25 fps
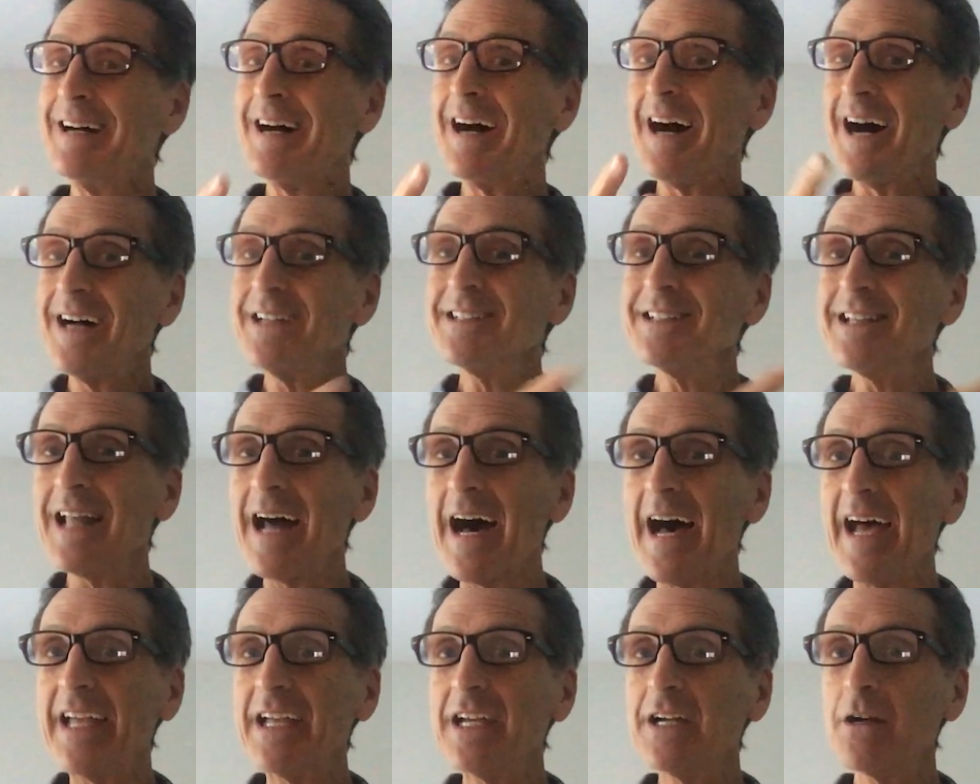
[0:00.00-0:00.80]

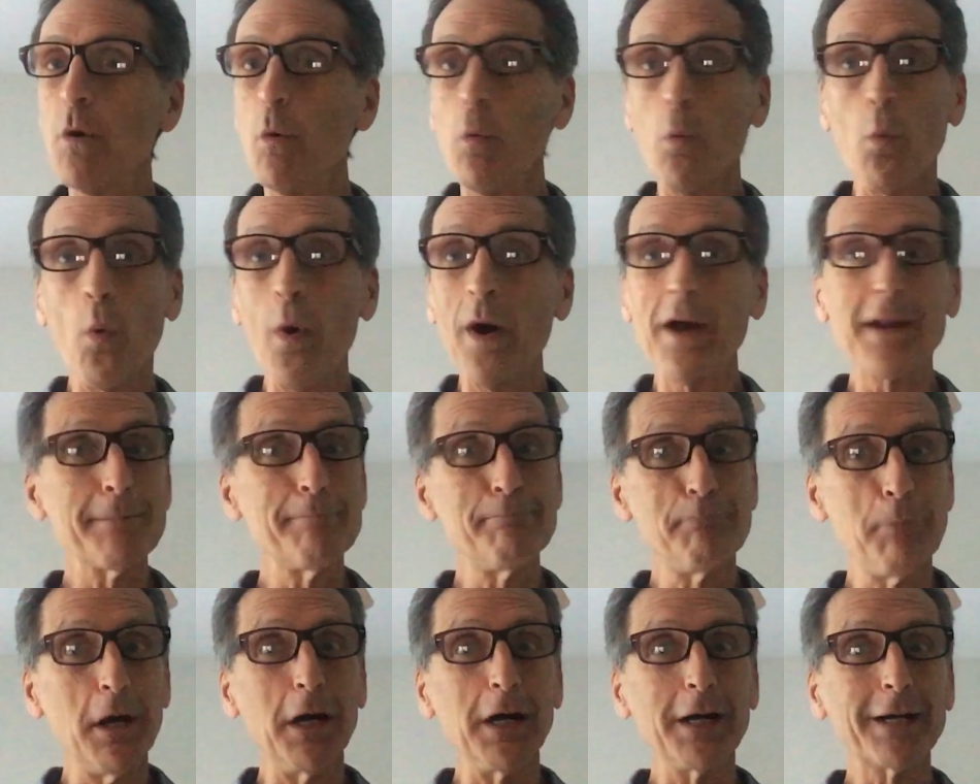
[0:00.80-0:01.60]
Unlike what a
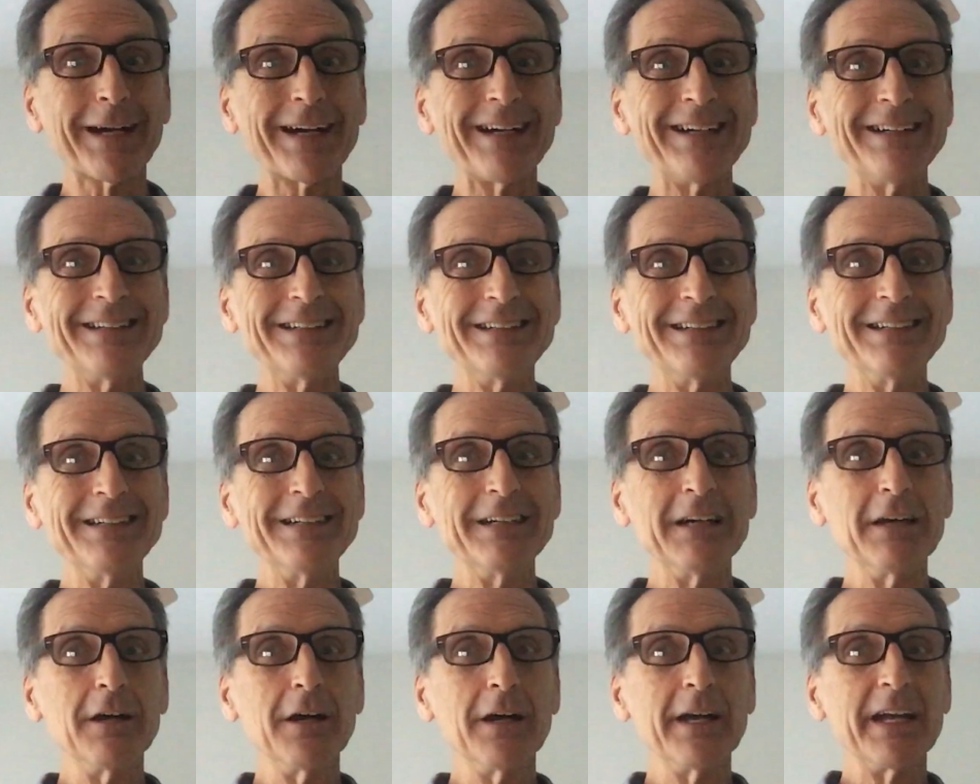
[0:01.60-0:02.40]
book
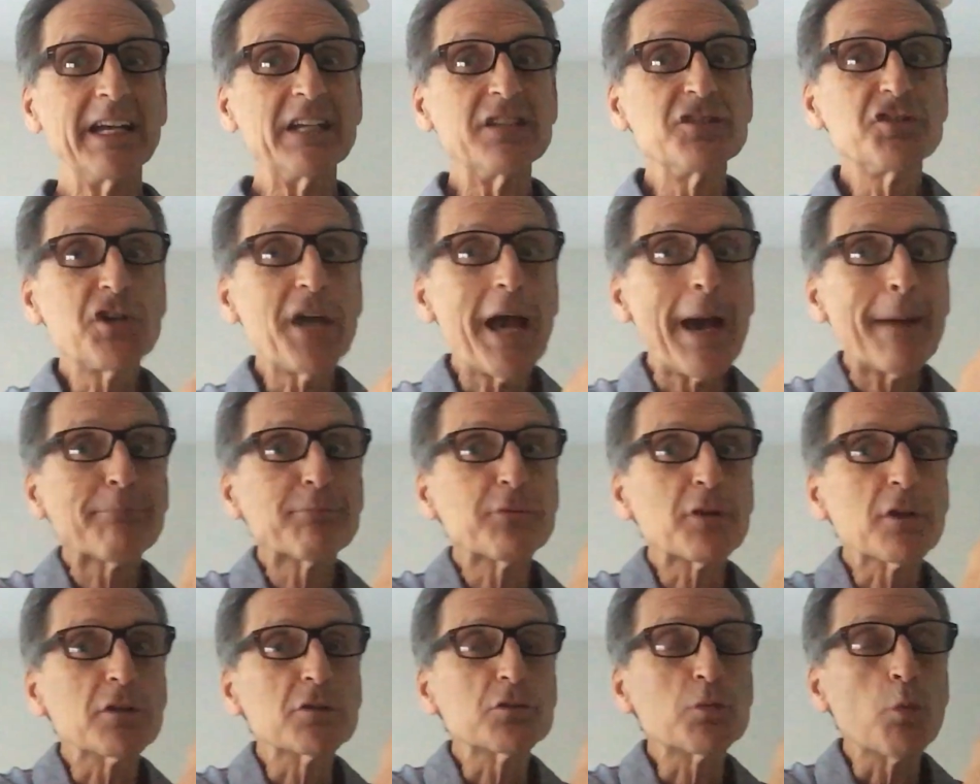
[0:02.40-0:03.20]
in
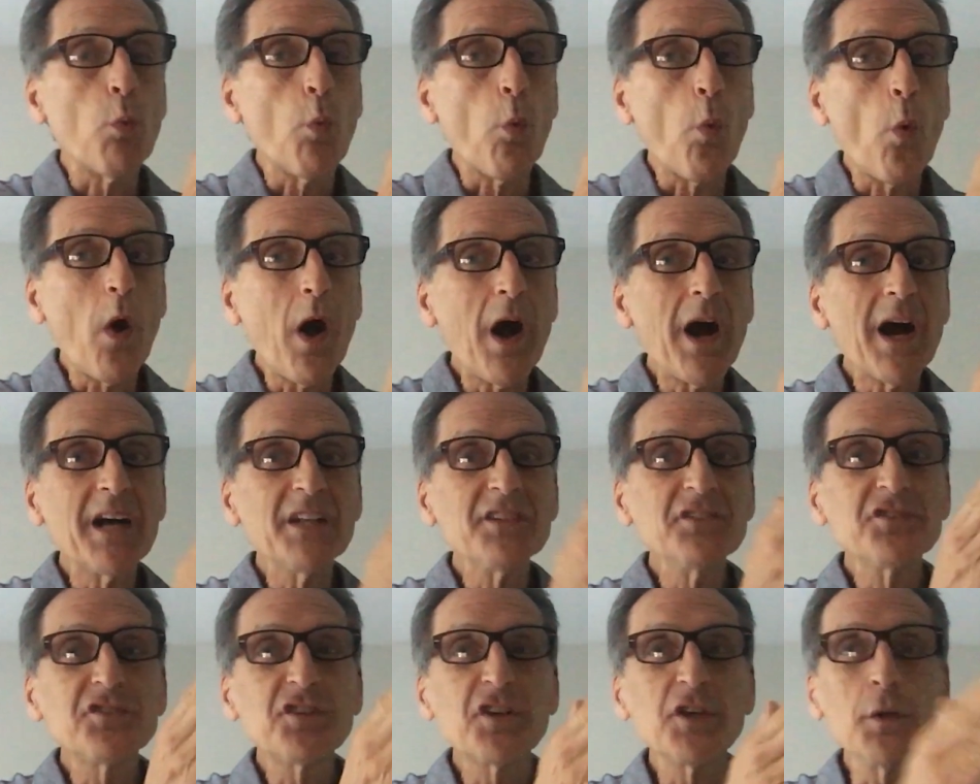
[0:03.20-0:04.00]
chapters
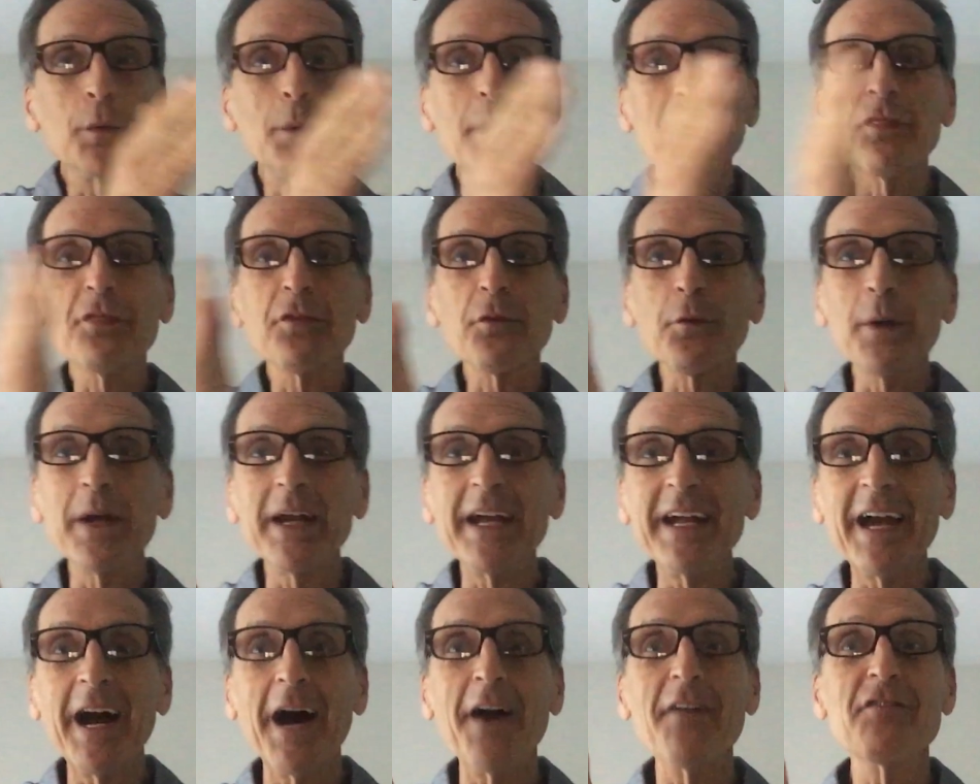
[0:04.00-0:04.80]
1, 2, and
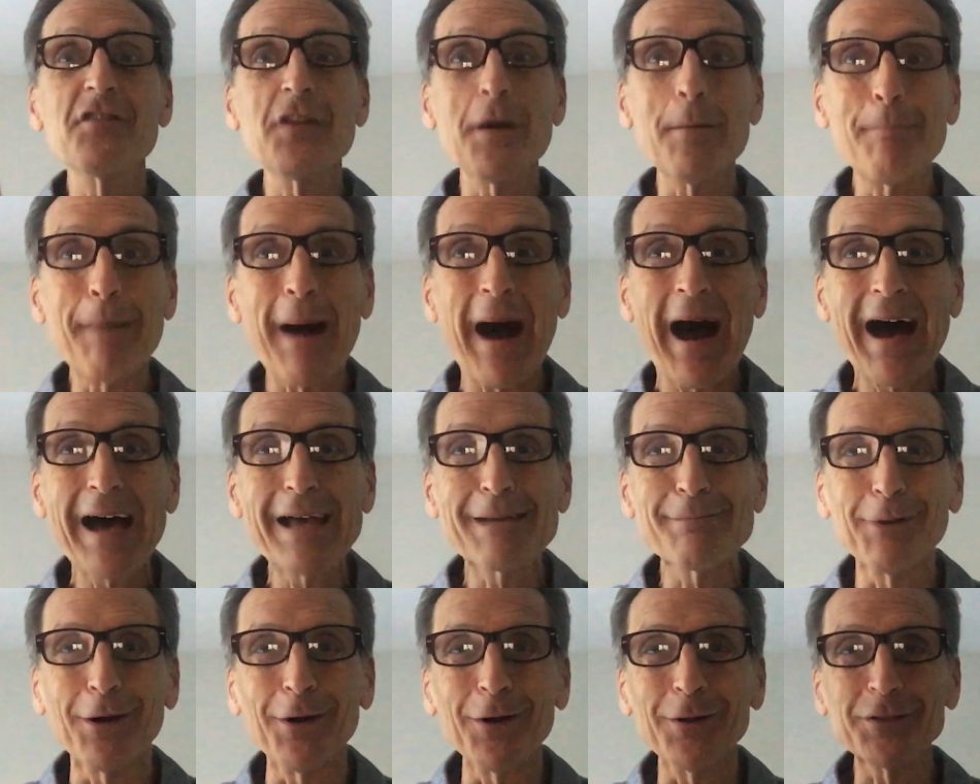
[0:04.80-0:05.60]
3 of the
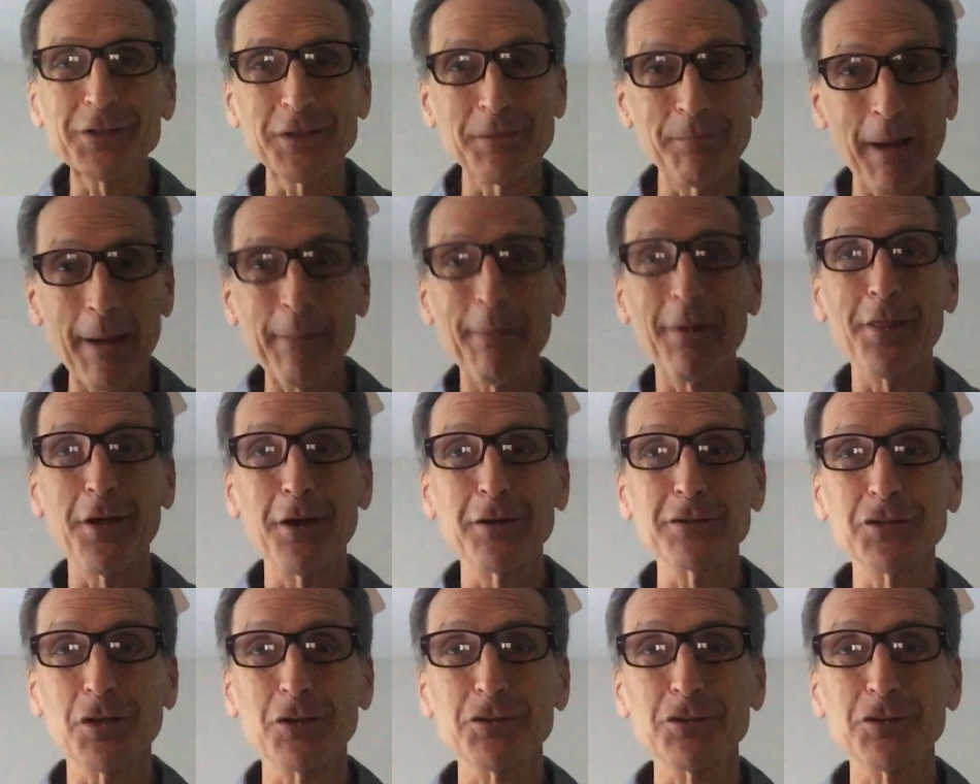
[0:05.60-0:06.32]
Bible, you remember those